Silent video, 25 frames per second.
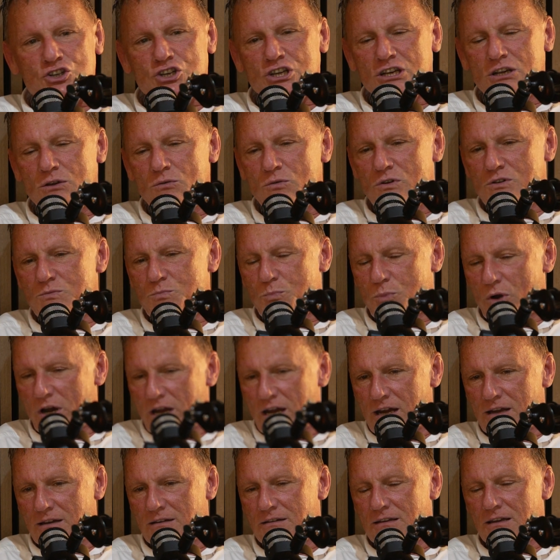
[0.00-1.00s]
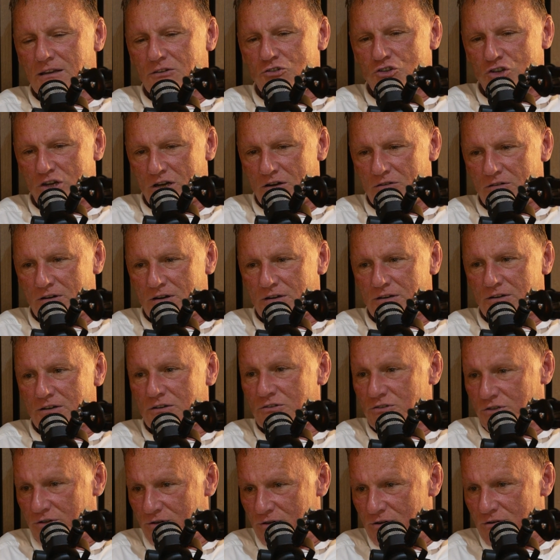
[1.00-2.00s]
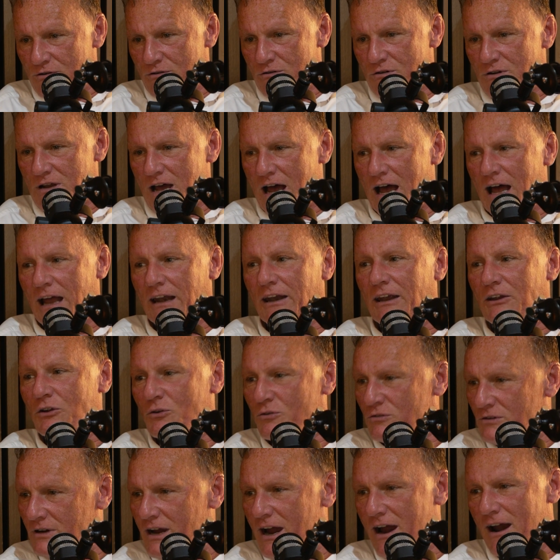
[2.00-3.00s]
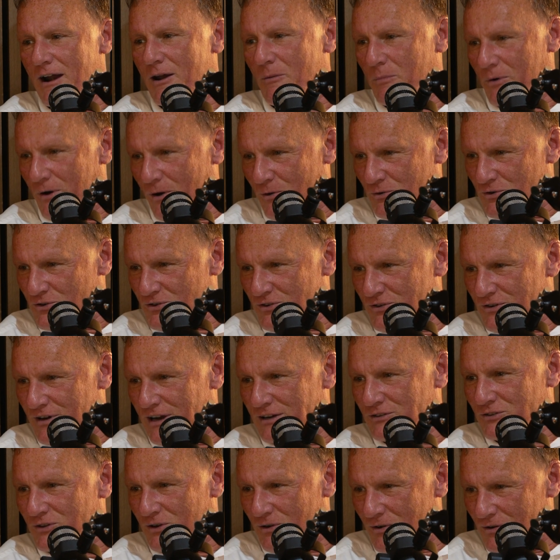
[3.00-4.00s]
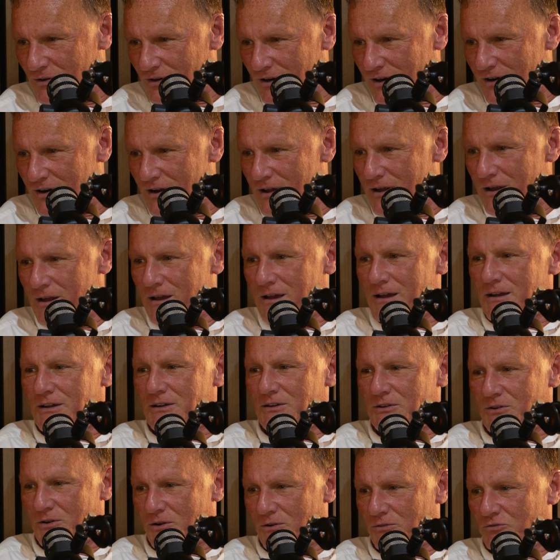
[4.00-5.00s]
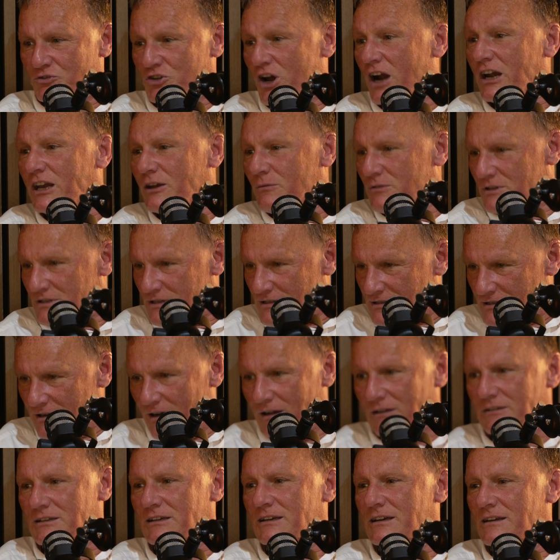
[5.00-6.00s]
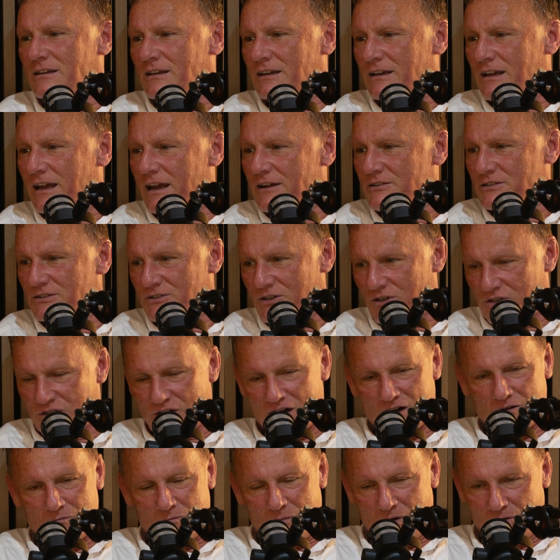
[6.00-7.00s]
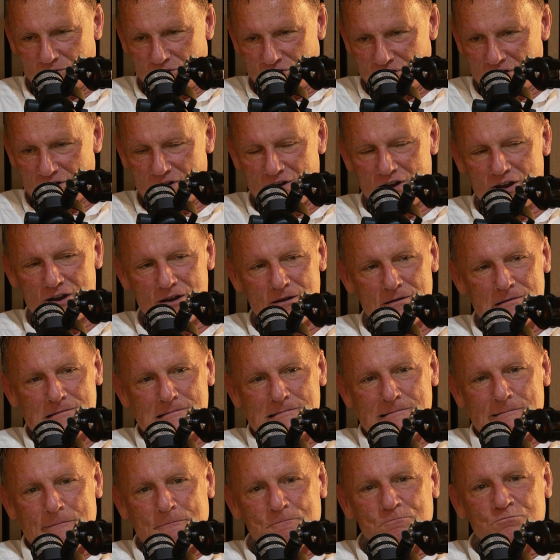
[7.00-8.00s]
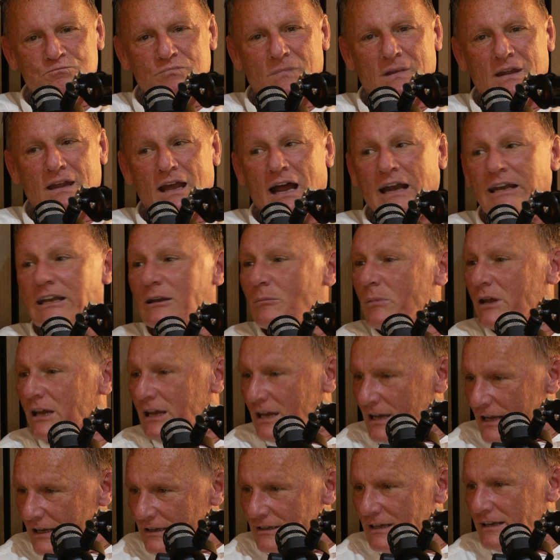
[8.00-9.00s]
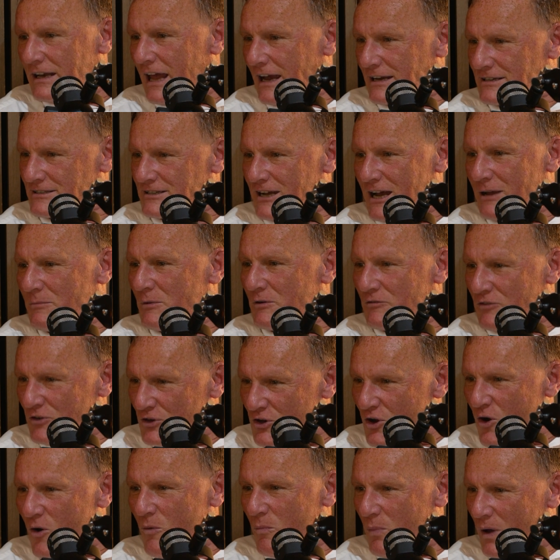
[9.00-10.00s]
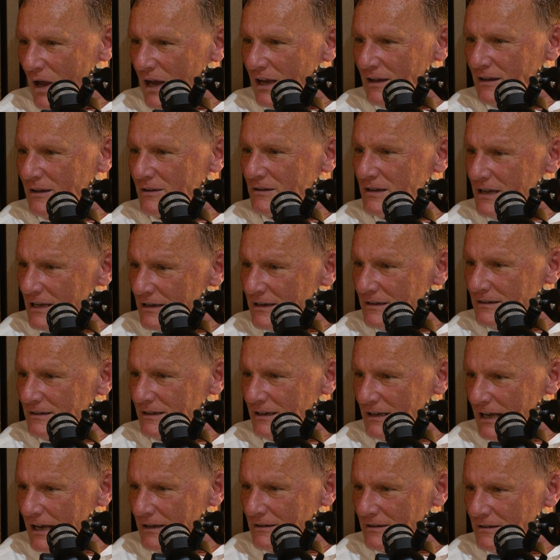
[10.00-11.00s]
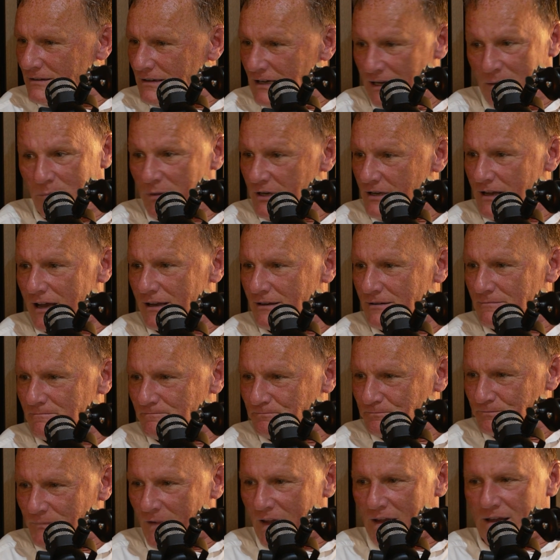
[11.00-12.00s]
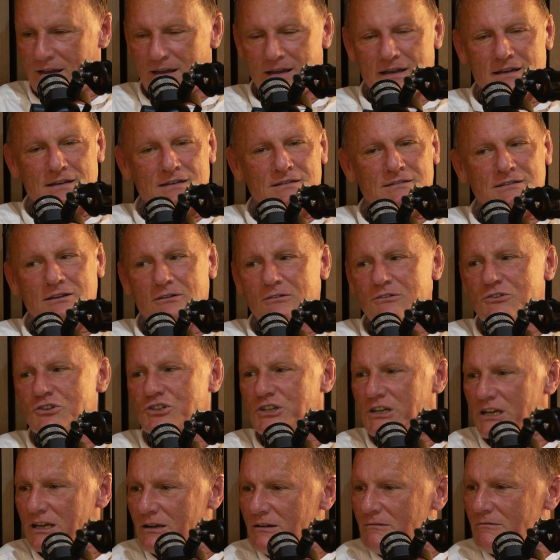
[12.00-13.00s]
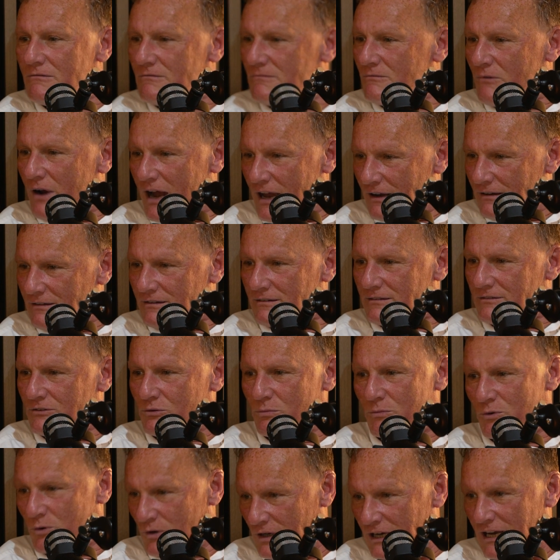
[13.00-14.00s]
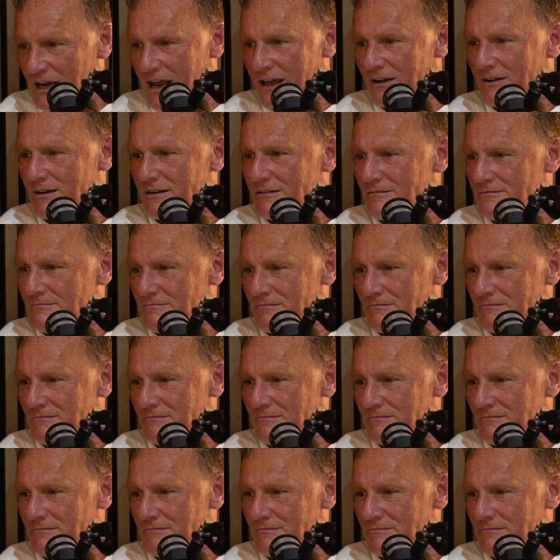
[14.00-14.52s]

she was bringing the children to school, and a young girl approached her and told her, Johnny was assaulted in the exercise yard in Mountjoy, and he'll be killed the next time if you don't pay the debt. He'll be dead. So she went to moneylender,